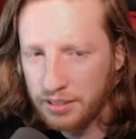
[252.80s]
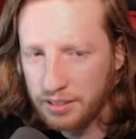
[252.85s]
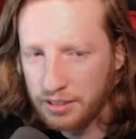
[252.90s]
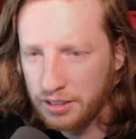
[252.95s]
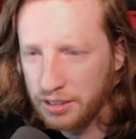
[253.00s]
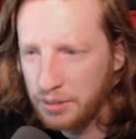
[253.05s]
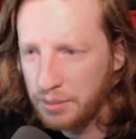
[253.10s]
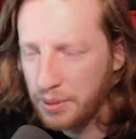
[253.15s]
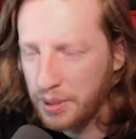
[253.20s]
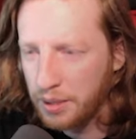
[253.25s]

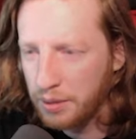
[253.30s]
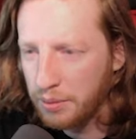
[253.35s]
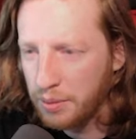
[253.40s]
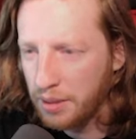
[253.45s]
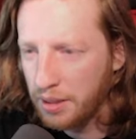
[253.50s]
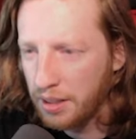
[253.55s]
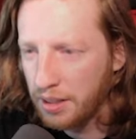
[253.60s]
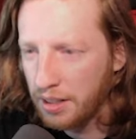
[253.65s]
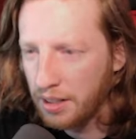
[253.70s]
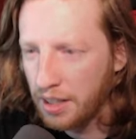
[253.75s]
to begin
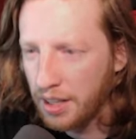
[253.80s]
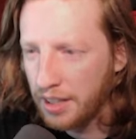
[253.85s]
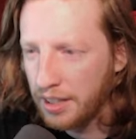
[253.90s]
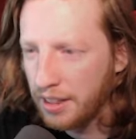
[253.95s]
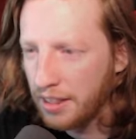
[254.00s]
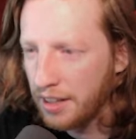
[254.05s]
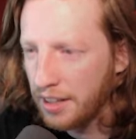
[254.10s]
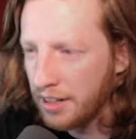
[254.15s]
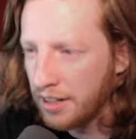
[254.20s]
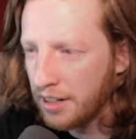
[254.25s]
with, like
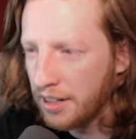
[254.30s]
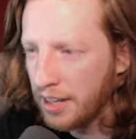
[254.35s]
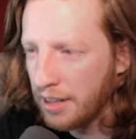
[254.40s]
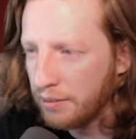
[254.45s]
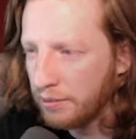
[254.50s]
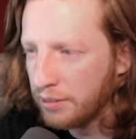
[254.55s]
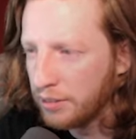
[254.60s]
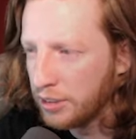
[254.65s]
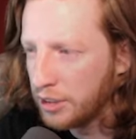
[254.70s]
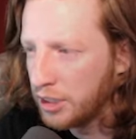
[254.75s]
they didn't
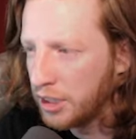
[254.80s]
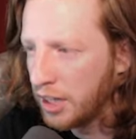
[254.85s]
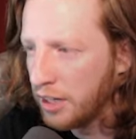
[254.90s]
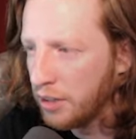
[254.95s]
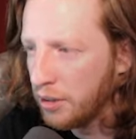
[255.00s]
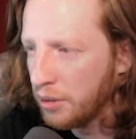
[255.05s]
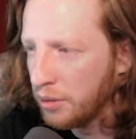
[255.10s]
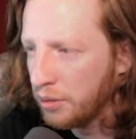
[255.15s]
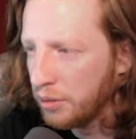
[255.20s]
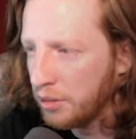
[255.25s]
have
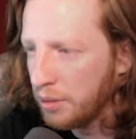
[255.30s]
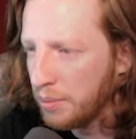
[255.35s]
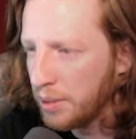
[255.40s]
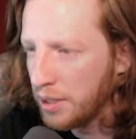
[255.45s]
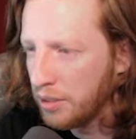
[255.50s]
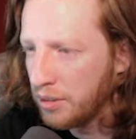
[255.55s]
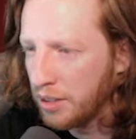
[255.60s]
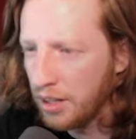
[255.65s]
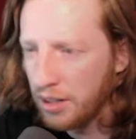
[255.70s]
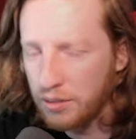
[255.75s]
shadows, some of the
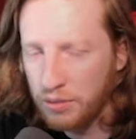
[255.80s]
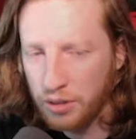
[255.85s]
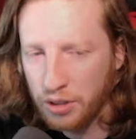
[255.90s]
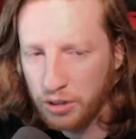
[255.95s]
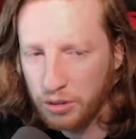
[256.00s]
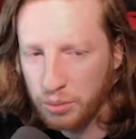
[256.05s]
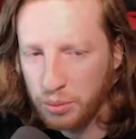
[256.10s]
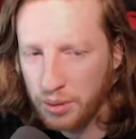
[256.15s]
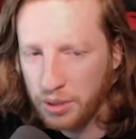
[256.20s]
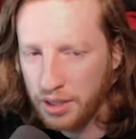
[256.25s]
sound
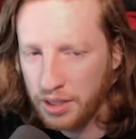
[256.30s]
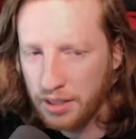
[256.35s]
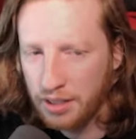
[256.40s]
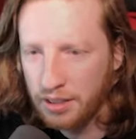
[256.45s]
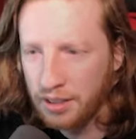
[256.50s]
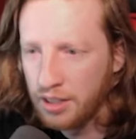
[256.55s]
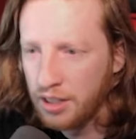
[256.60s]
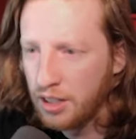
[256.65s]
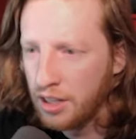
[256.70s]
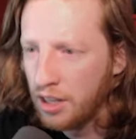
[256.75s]
effects weren't there,
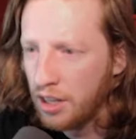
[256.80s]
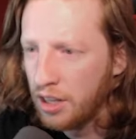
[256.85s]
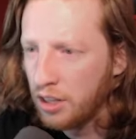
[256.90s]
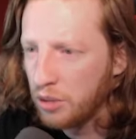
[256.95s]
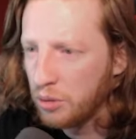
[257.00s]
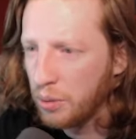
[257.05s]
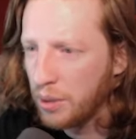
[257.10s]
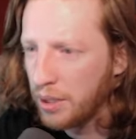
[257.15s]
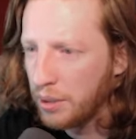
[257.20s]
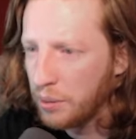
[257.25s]

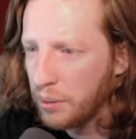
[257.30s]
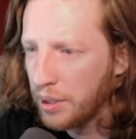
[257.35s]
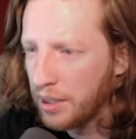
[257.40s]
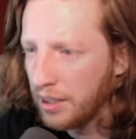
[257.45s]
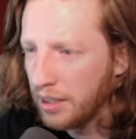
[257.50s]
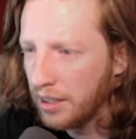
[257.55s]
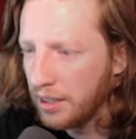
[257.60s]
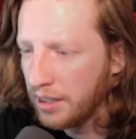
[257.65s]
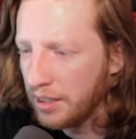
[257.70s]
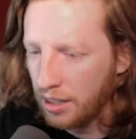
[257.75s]
so I
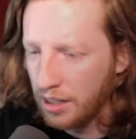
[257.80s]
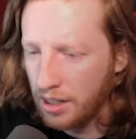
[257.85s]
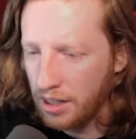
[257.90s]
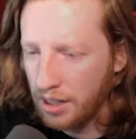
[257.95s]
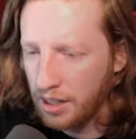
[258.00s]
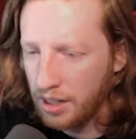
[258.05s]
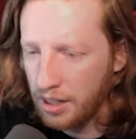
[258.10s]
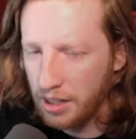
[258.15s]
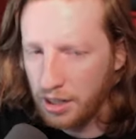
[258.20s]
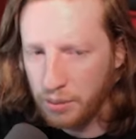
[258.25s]
quickly
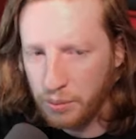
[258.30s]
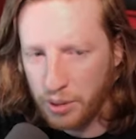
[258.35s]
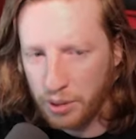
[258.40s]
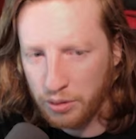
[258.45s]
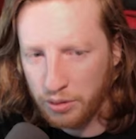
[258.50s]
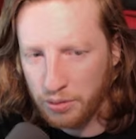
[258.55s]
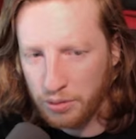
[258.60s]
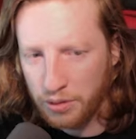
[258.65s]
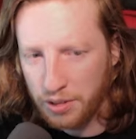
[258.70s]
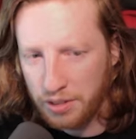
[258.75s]
went
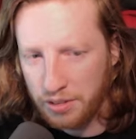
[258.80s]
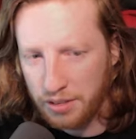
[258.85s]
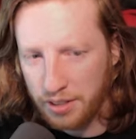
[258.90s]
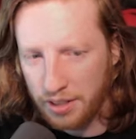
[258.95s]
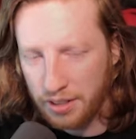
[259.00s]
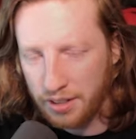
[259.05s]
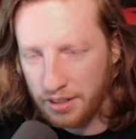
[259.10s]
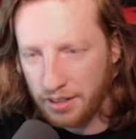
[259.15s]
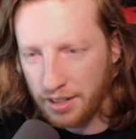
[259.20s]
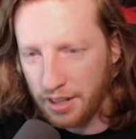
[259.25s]
into free
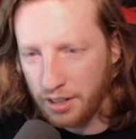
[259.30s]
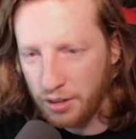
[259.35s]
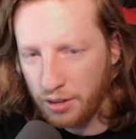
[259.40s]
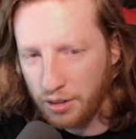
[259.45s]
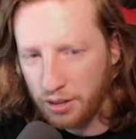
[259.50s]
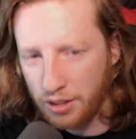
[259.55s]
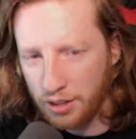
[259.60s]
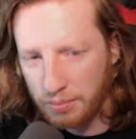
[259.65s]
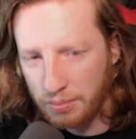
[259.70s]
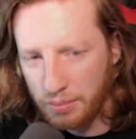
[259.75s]
sound and
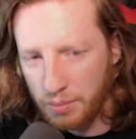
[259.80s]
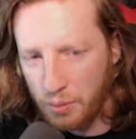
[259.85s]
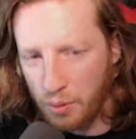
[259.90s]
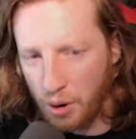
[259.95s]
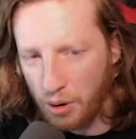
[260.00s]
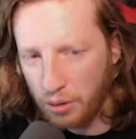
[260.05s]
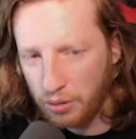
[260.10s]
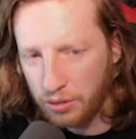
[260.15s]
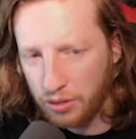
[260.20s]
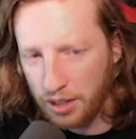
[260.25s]
downloaded a
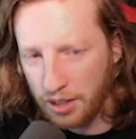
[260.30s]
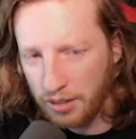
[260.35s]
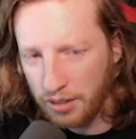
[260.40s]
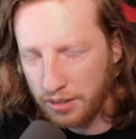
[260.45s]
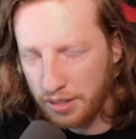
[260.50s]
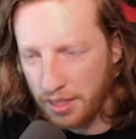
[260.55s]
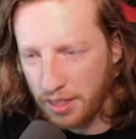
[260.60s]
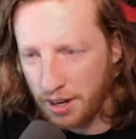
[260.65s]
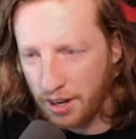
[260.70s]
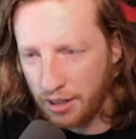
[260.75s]
rock
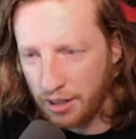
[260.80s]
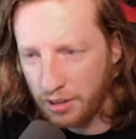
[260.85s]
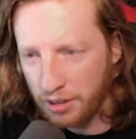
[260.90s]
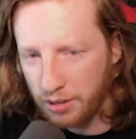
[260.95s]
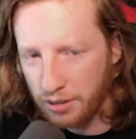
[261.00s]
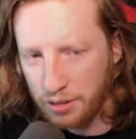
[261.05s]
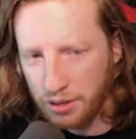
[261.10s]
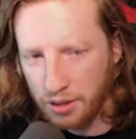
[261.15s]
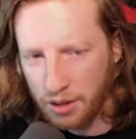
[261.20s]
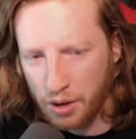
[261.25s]
sound that I could
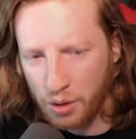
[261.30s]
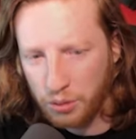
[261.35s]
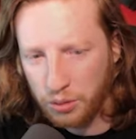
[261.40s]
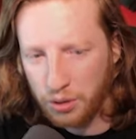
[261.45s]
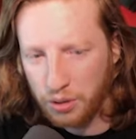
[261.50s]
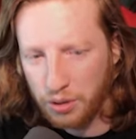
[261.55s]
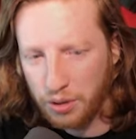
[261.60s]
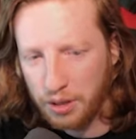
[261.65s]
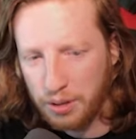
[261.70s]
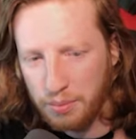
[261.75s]

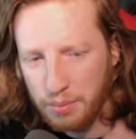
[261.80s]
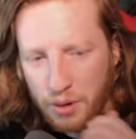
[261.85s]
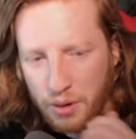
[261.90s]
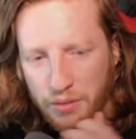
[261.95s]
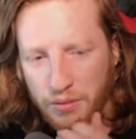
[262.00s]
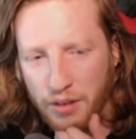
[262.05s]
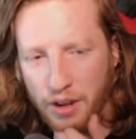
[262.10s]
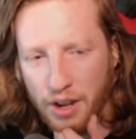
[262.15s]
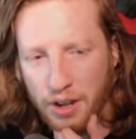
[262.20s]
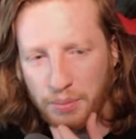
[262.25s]
alter and
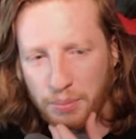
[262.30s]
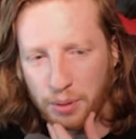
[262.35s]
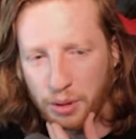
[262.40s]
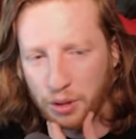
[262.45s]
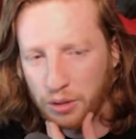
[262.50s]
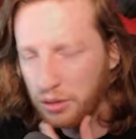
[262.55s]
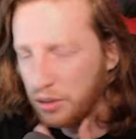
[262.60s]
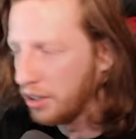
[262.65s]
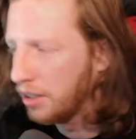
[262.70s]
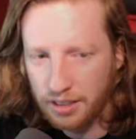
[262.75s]
modify,
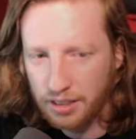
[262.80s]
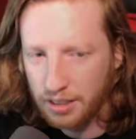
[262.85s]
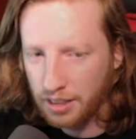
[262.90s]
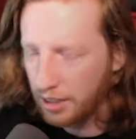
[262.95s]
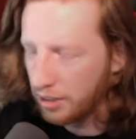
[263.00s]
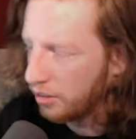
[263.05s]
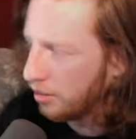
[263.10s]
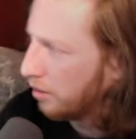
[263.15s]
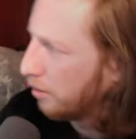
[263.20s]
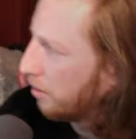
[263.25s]
because
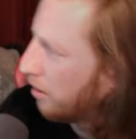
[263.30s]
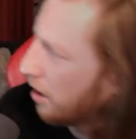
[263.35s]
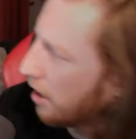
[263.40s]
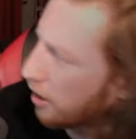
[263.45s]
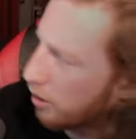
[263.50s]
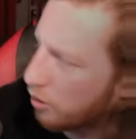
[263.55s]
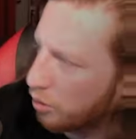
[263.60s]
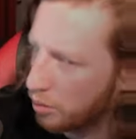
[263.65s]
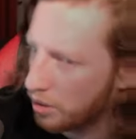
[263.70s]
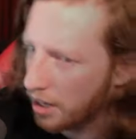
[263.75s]
it's kind
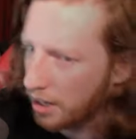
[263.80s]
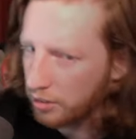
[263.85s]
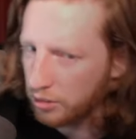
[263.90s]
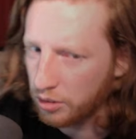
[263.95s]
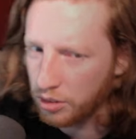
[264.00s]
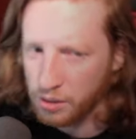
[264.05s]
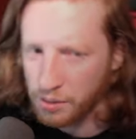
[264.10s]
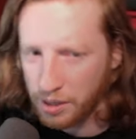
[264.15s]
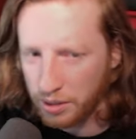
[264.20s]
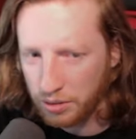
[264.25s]
of too dark to
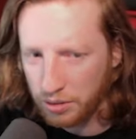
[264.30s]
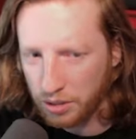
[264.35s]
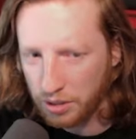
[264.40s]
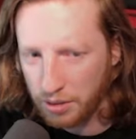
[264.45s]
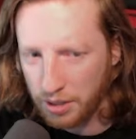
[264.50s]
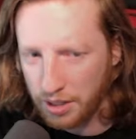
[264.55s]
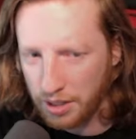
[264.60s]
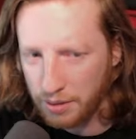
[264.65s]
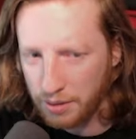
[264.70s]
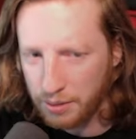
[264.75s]
go outside
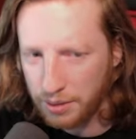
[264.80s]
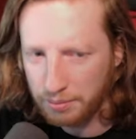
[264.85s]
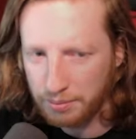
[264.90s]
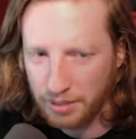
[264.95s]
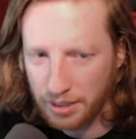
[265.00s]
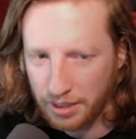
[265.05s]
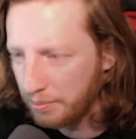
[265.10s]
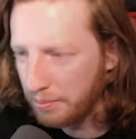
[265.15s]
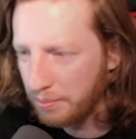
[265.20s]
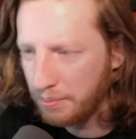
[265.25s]
right now and
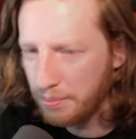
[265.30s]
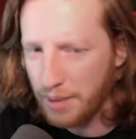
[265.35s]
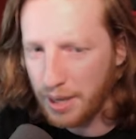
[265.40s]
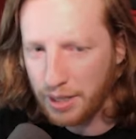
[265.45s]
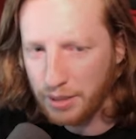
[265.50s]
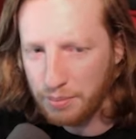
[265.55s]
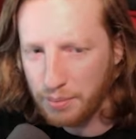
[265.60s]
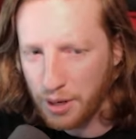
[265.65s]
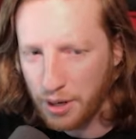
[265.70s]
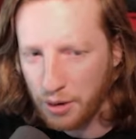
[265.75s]
like
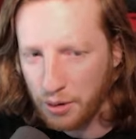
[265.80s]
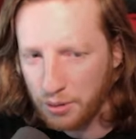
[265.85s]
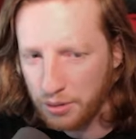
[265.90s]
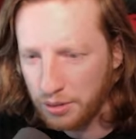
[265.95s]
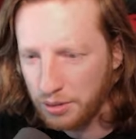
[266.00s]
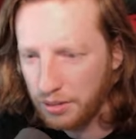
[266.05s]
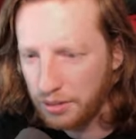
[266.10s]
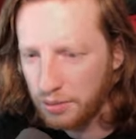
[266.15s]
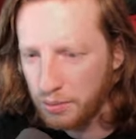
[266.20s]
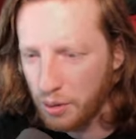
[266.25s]
make my own
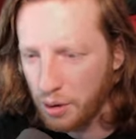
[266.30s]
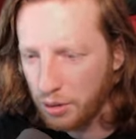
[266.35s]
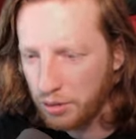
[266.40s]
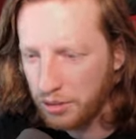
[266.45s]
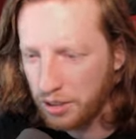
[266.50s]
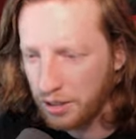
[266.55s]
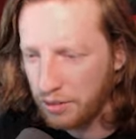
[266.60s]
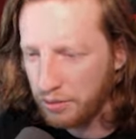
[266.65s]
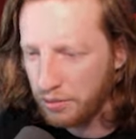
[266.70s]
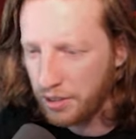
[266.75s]
rock
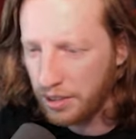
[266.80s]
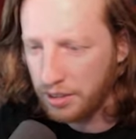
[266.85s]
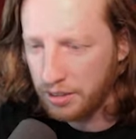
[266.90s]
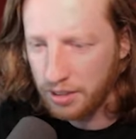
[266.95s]
sound effect.